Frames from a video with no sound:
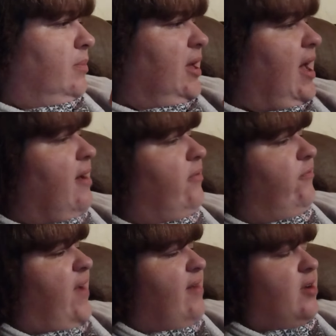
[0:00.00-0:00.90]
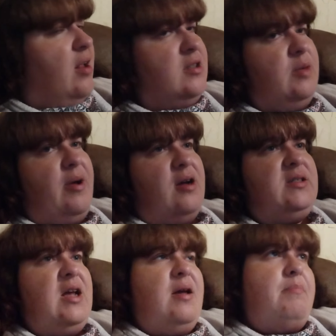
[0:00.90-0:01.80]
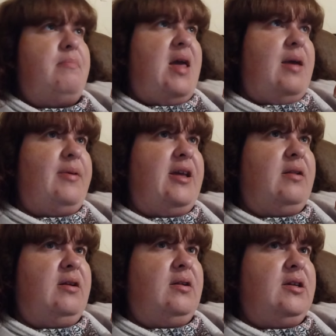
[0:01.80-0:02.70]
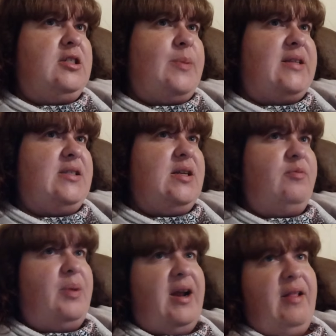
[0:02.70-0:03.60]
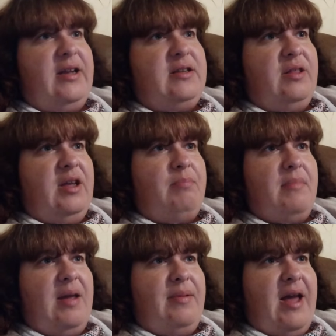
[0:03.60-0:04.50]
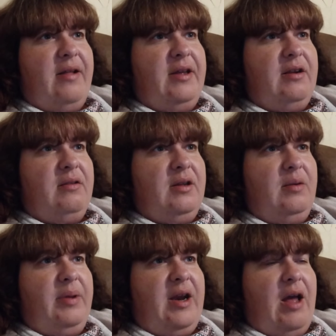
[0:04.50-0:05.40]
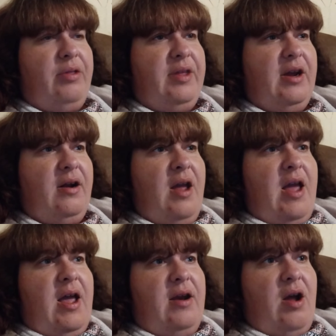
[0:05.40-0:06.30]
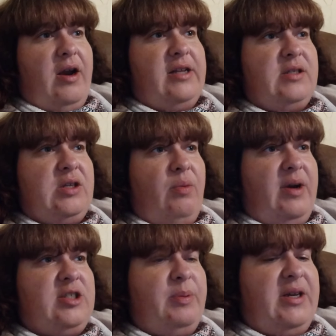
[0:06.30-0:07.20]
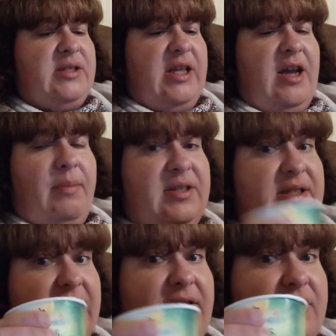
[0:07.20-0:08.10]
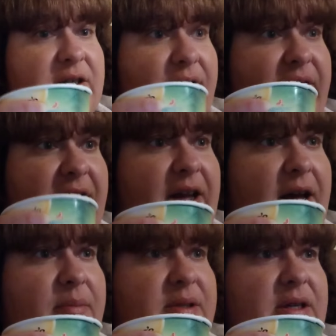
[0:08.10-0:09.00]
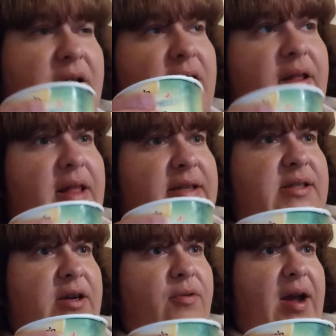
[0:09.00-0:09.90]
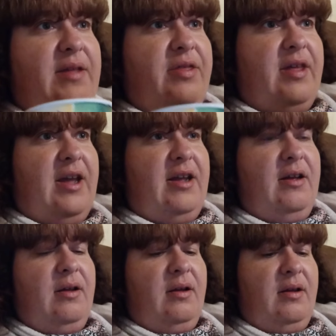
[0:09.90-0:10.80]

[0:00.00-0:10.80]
Yeah, five dollars a box, maybe a little expensive, but I like to think maybe I'll eat a little bit healthier and not eat so much because they come in single serving cups. That's a great thing